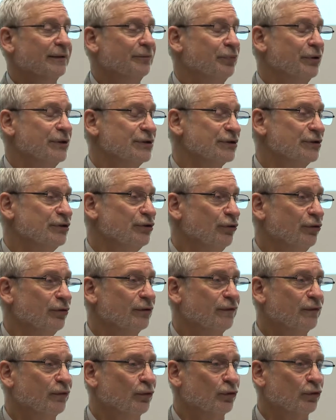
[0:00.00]
prison
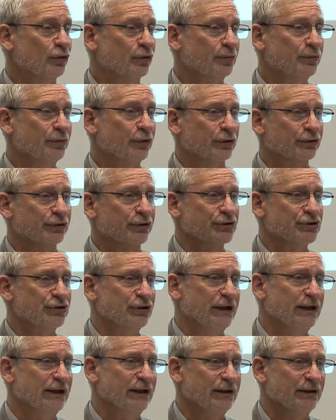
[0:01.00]
uniform, not to
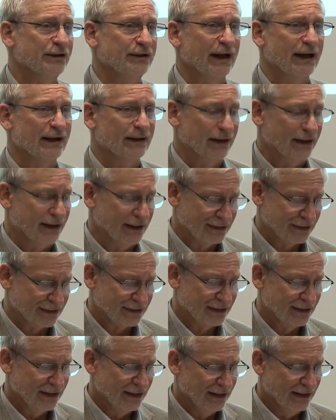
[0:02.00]
see daylights.
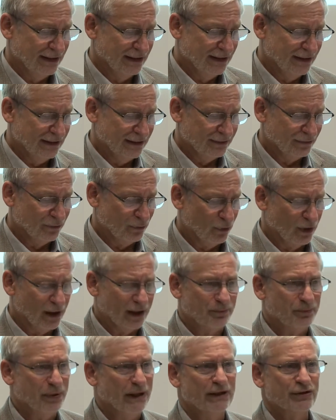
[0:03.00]
Why
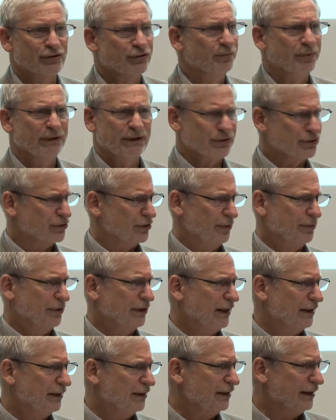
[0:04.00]
pink should be
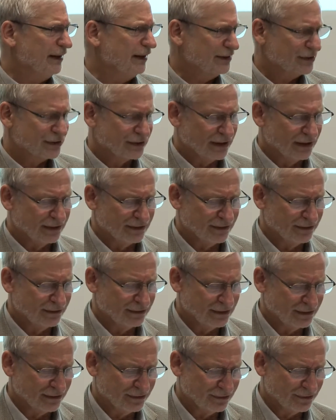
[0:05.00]
discriminated against, I don't
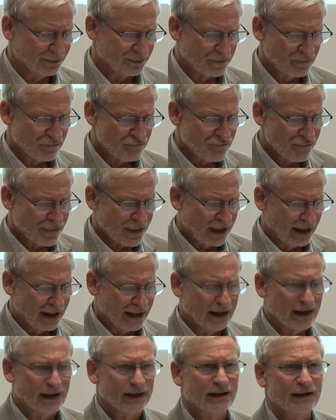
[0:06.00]
know.
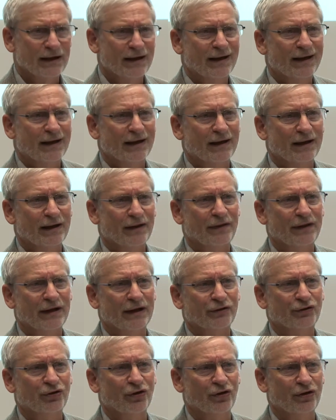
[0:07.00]
The
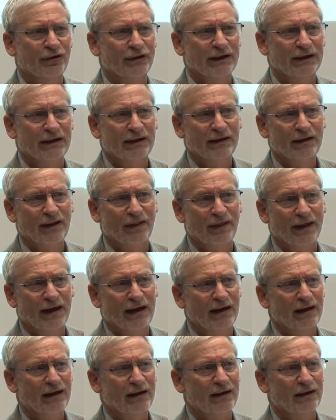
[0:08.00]
attorney
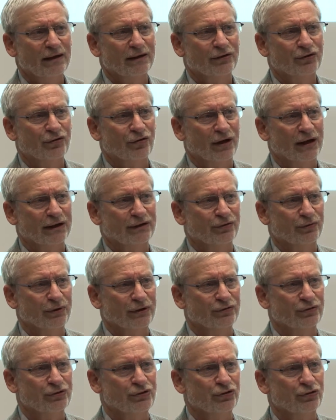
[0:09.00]
there tried to
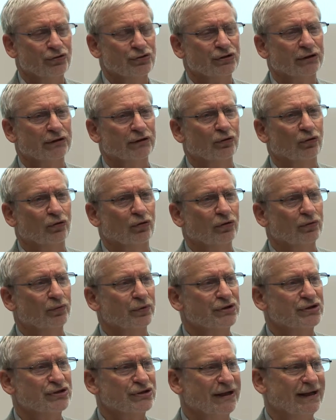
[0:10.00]
introduce a law
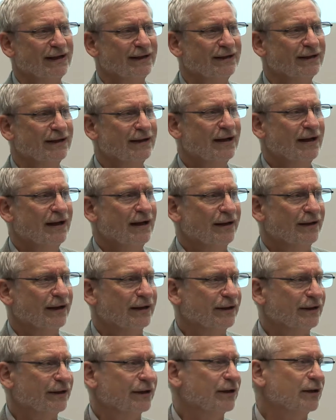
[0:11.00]
which said that
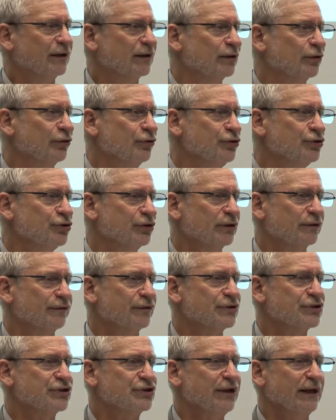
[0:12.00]
at the conclusion of a
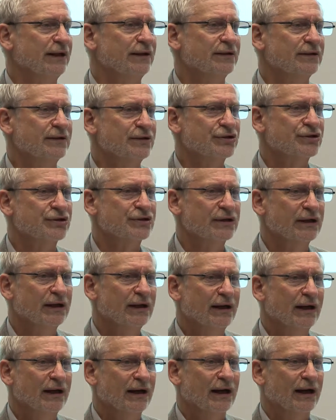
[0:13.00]
sentence
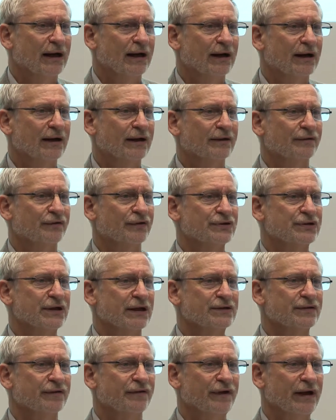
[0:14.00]
for
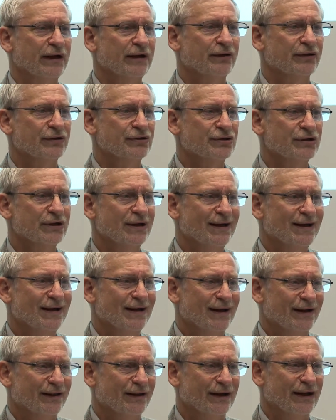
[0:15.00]
sex offenders,
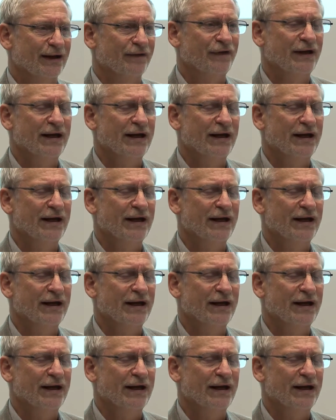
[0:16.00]
that if